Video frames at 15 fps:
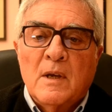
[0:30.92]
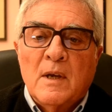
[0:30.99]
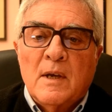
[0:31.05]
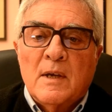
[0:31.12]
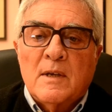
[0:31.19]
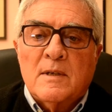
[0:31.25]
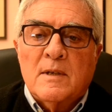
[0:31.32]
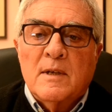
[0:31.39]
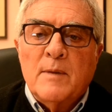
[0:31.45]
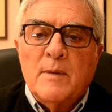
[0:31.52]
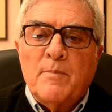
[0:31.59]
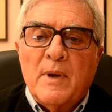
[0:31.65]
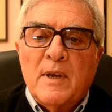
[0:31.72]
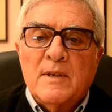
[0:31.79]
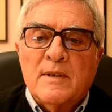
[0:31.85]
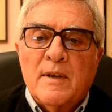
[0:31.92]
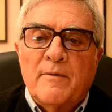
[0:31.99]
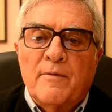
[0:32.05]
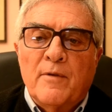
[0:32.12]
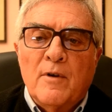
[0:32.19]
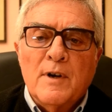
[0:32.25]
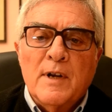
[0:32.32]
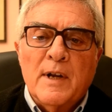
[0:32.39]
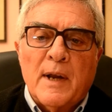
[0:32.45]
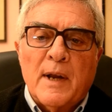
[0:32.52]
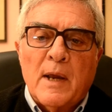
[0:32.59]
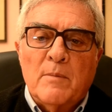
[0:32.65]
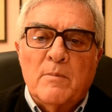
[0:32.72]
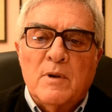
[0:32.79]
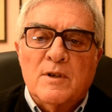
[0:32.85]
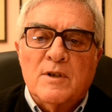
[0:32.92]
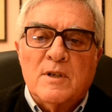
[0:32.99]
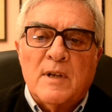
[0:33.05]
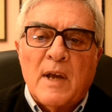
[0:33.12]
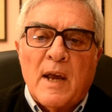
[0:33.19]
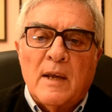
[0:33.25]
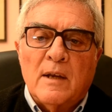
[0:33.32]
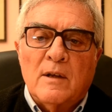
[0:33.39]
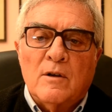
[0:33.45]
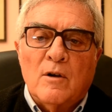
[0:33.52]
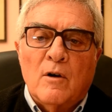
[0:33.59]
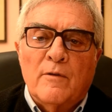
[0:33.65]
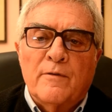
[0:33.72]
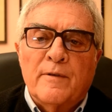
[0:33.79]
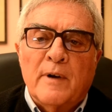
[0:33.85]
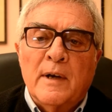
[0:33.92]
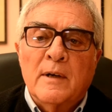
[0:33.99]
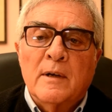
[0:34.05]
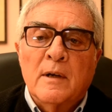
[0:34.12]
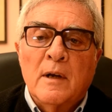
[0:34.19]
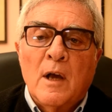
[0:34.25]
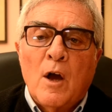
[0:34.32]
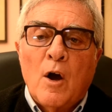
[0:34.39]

Sleep is a vulnerable state of an